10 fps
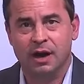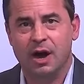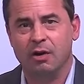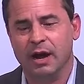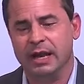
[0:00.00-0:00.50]

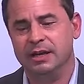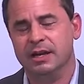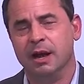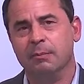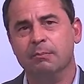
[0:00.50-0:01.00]
All right,
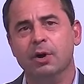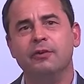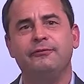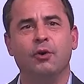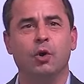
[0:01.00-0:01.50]
number
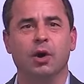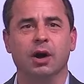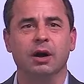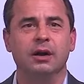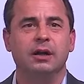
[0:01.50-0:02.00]

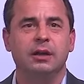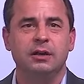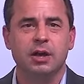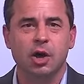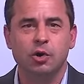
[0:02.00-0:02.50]
4,
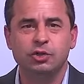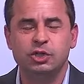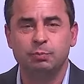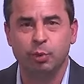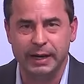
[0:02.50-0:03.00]
no
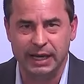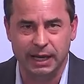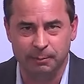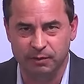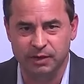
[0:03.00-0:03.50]

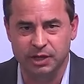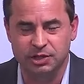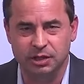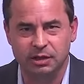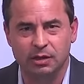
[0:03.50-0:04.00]
springing
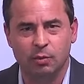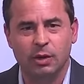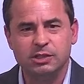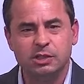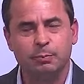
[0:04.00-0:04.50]
provision.
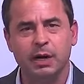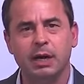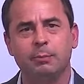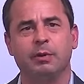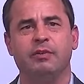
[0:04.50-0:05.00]
What's a
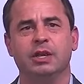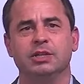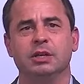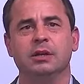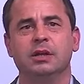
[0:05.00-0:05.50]
springing
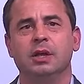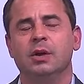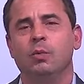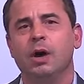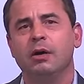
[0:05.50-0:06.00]
provision?
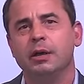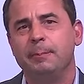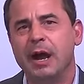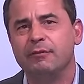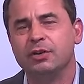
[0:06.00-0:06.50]
Well, in a
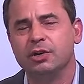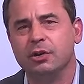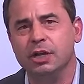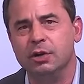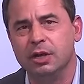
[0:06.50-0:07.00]
power of
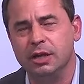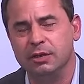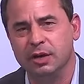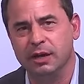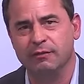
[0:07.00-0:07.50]
attorney, you can
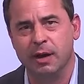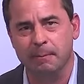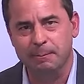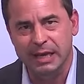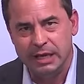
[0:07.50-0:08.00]
either give
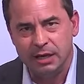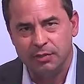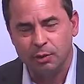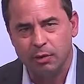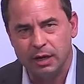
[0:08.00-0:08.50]
immediate
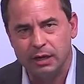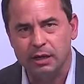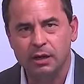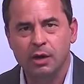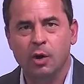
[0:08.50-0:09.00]
authority
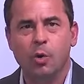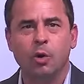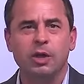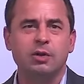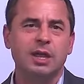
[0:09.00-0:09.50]

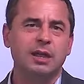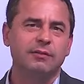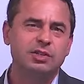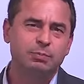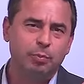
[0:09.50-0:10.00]
or you can give
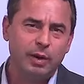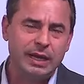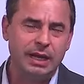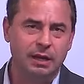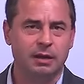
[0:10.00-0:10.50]
a
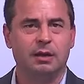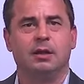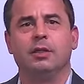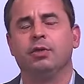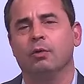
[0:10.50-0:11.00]
springing
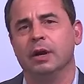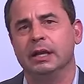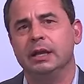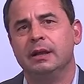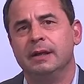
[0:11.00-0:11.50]

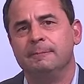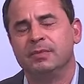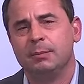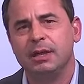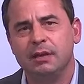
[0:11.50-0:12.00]
authority.
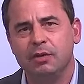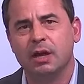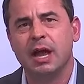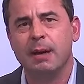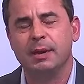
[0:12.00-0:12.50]
Let me give you a
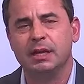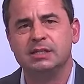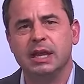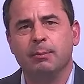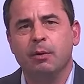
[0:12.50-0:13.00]
common
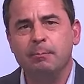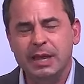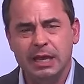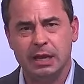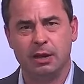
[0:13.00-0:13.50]
example.
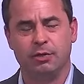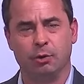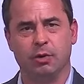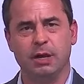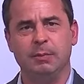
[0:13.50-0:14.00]
Immediate
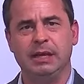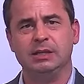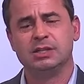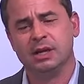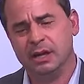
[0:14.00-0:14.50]
authority
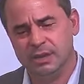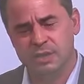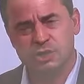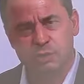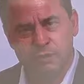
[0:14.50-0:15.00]
means
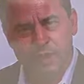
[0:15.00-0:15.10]
that you've